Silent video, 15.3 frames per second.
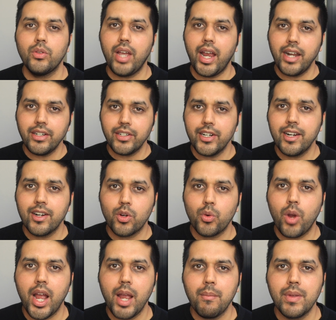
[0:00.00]
the entry
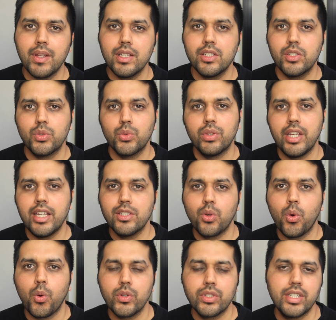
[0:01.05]
requirements to these
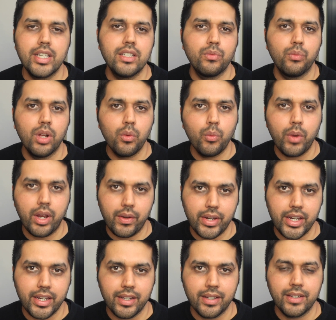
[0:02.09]
courses will
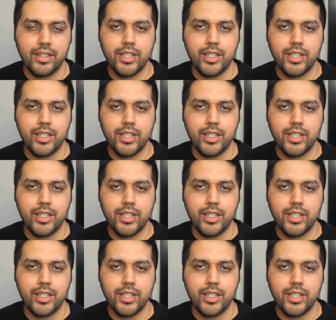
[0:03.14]
vary